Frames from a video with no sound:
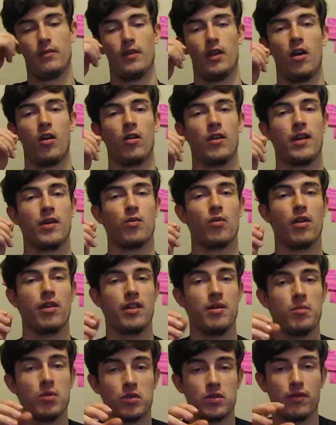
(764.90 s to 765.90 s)
are like one of the
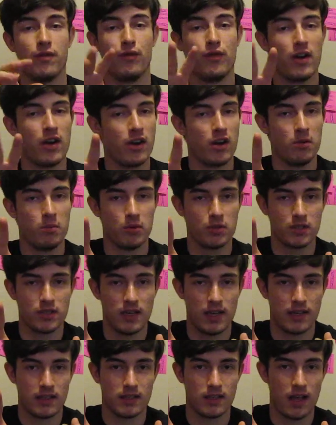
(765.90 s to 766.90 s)
most variable
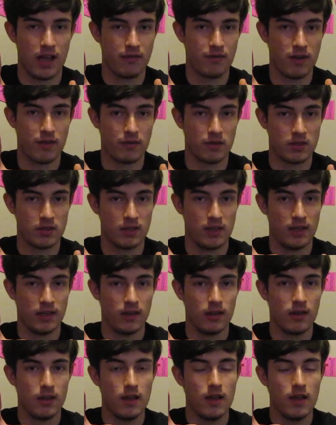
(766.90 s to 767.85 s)
snakes that I've ever seen.